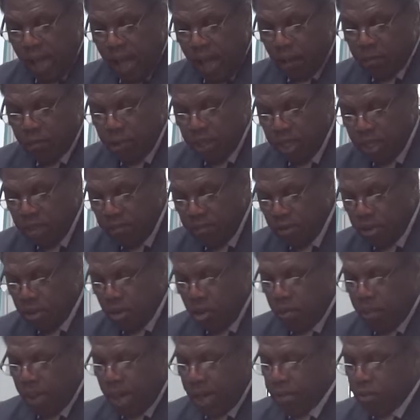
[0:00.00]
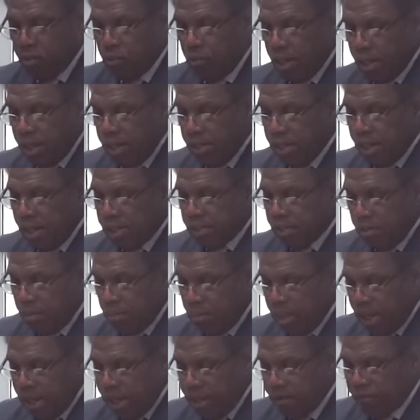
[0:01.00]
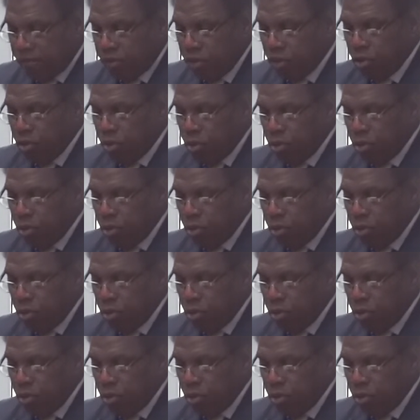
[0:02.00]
I would even go by the way that the man from